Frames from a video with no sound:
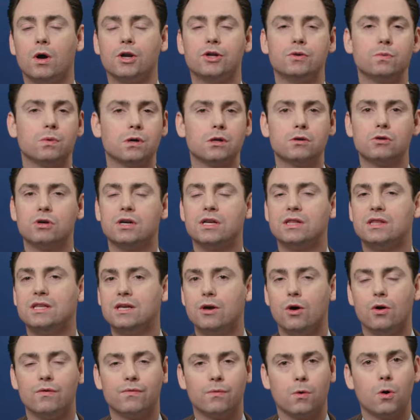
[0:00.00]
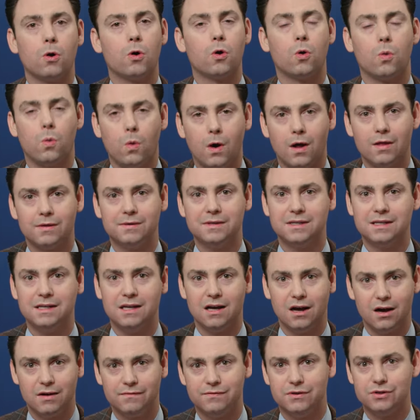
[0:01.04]
One, you want to look at the overall
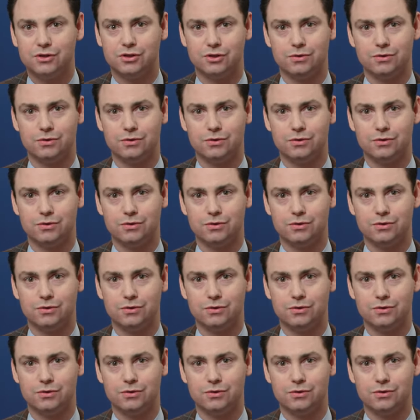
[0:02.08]
quality of the